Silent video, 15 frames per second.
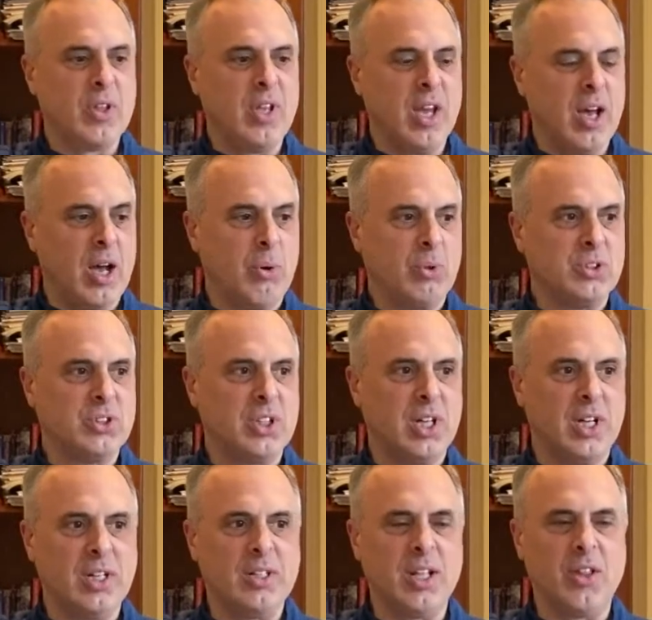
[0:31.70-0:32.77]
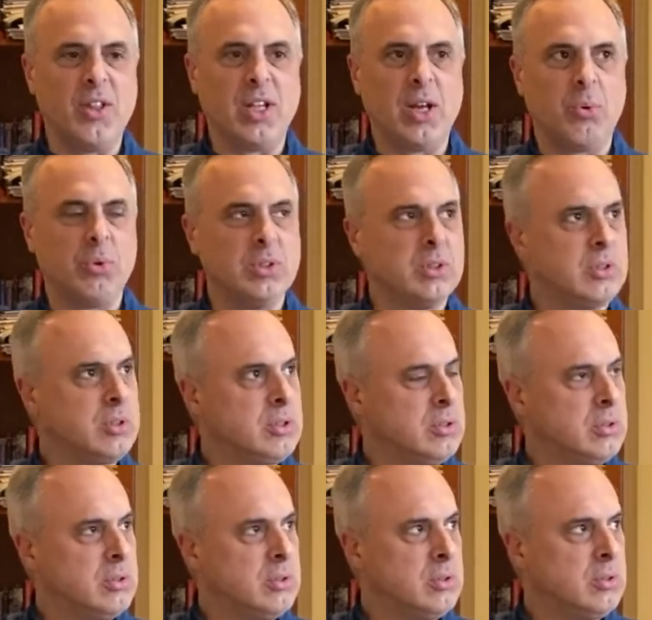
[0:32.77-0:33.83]
Yeah, I think I was
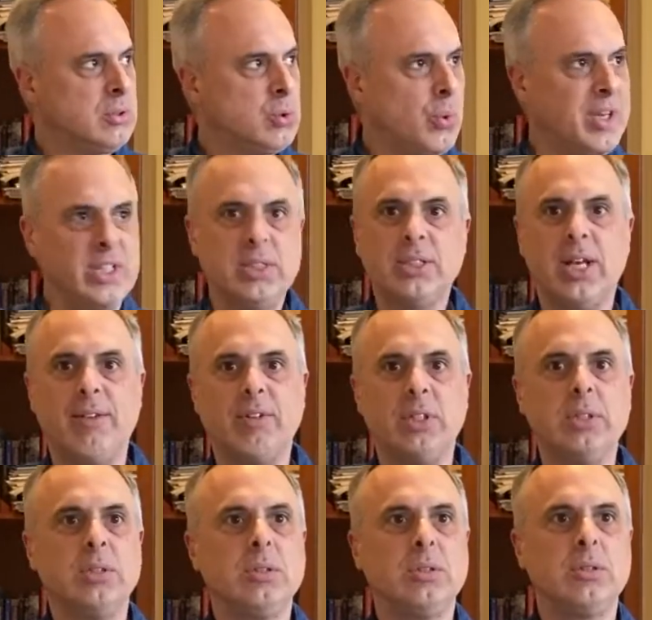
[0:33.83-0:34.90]
27,